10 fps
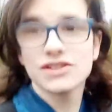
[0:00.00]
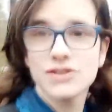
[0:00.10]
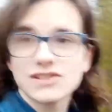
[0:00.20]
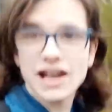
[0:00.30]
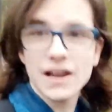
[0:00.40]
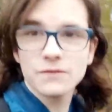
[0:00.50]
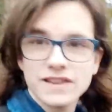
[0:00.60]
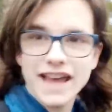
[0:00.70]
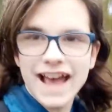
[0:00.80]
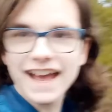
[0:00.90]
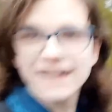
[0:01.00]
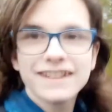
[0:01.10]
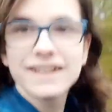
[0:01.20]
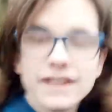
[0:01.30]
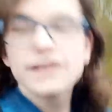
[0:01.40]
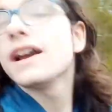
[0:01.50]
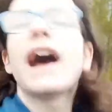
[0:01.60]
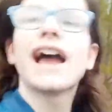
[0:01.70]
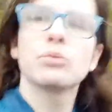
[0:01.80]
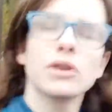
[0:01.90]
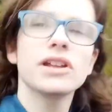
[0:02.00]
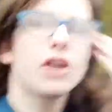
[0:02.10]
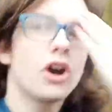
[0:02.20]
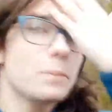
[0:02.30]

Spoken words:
are excited for that. I really hope